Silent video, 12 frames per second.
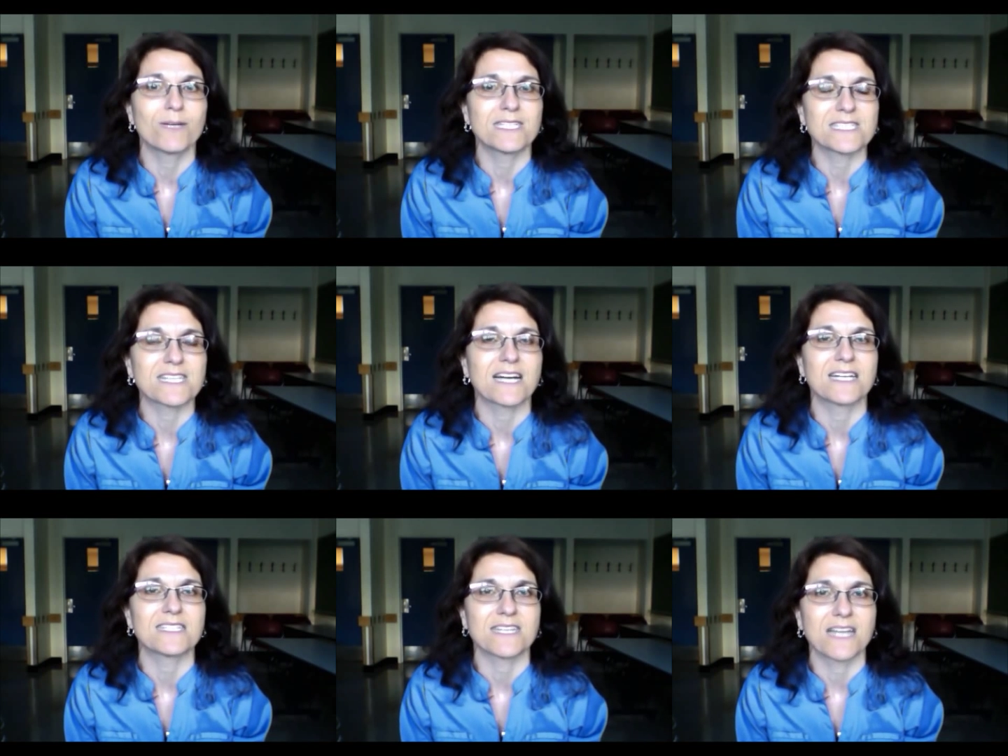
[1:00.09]

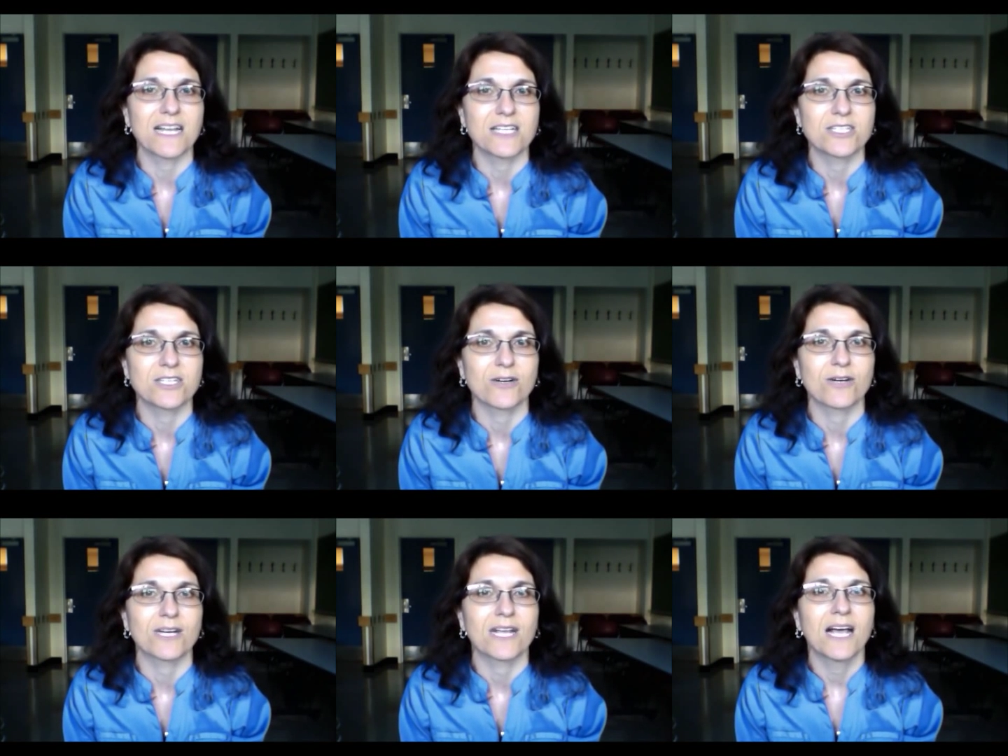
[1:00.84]
Science and
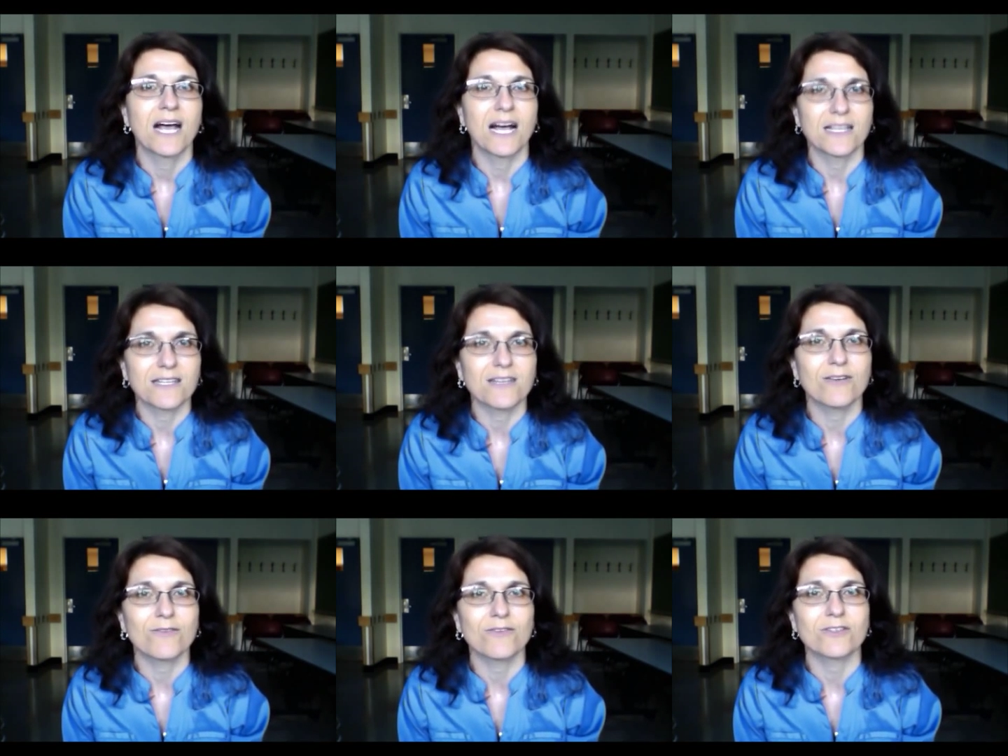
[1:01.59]
Engineering at the
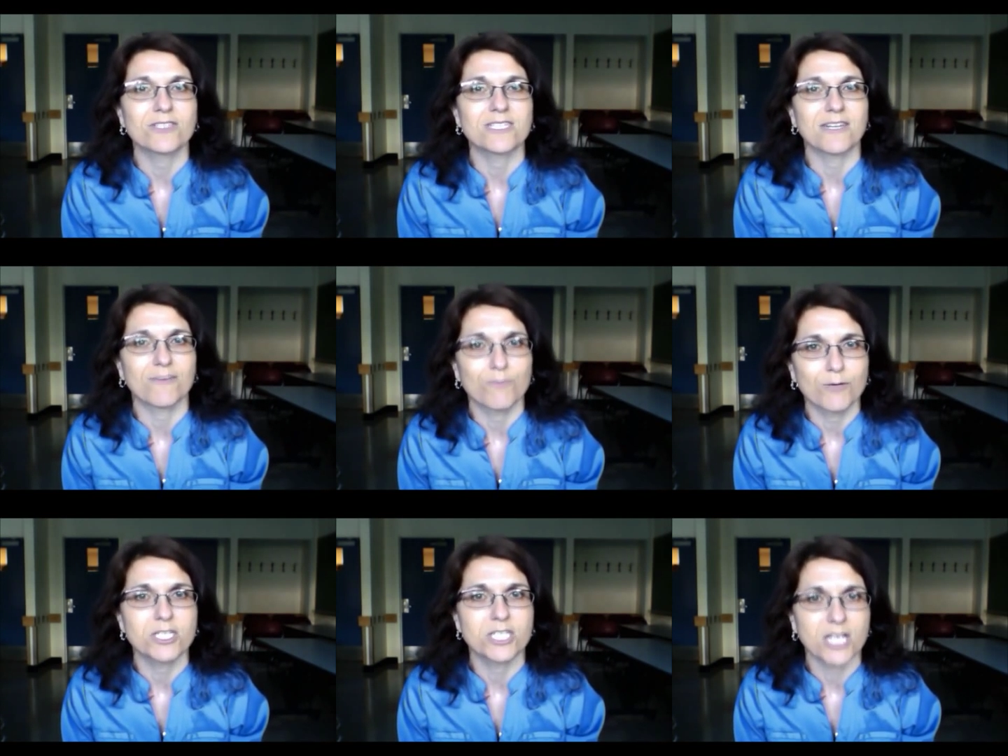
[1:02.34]
University of
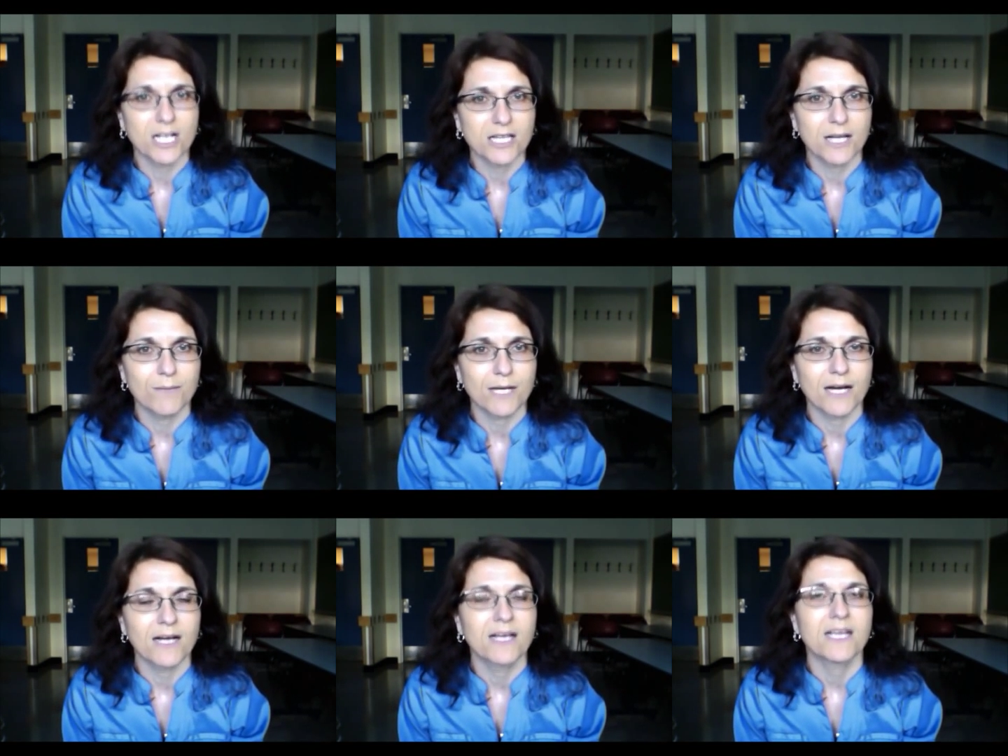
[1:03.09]
British
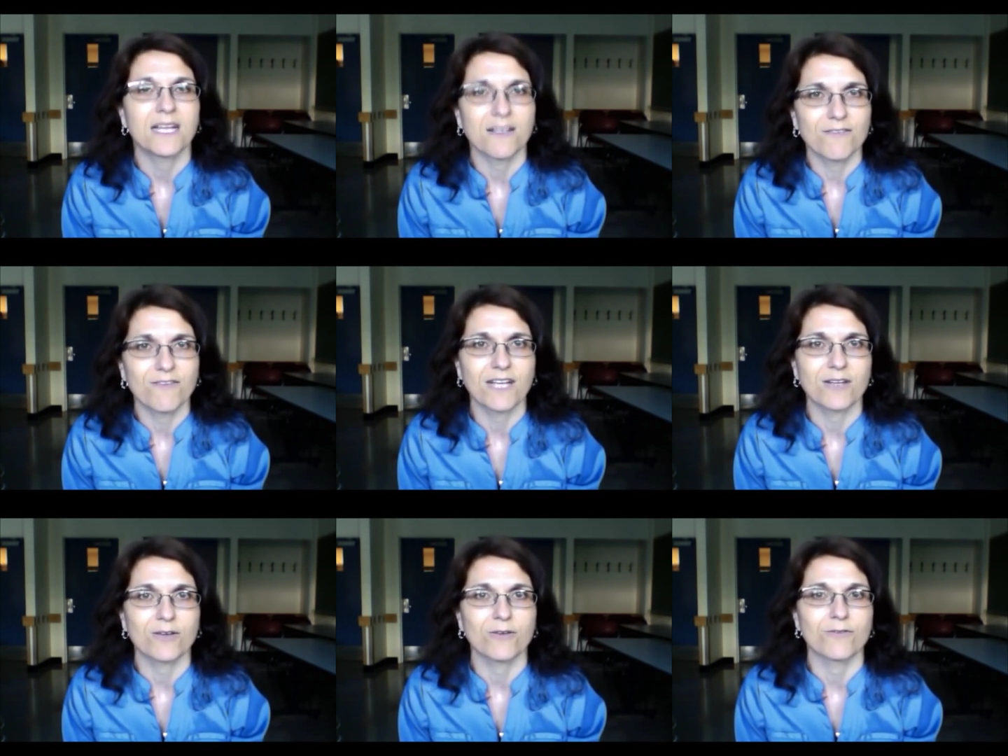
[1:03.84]
Columbia in
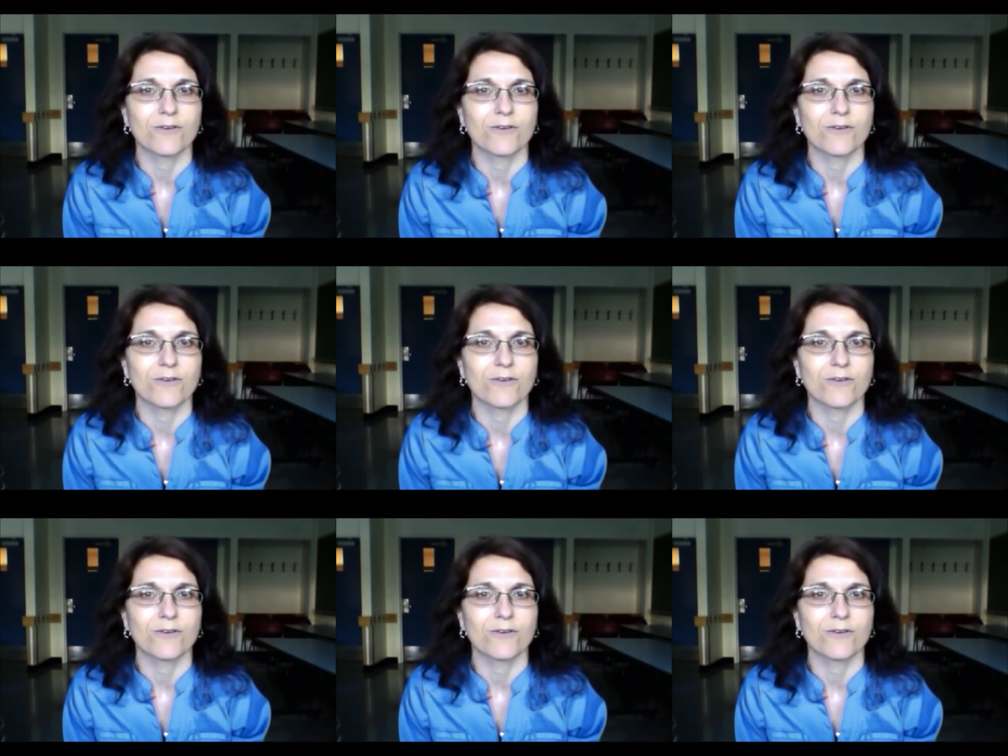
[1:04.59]
Vancouver,